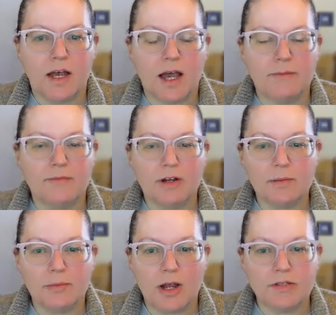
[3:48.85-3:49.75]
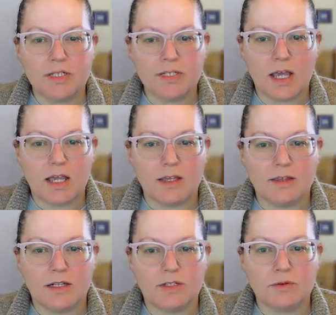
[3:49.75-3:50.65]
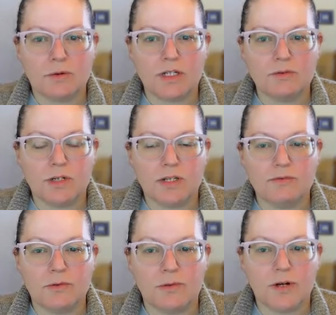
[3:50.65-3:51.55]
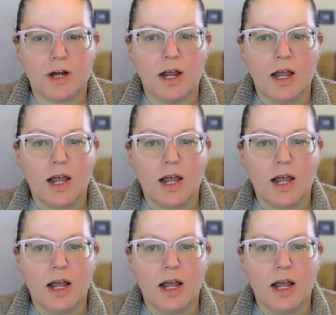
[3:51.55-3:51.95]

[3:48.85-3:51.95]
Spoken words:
I'm very proud to say that in 2024,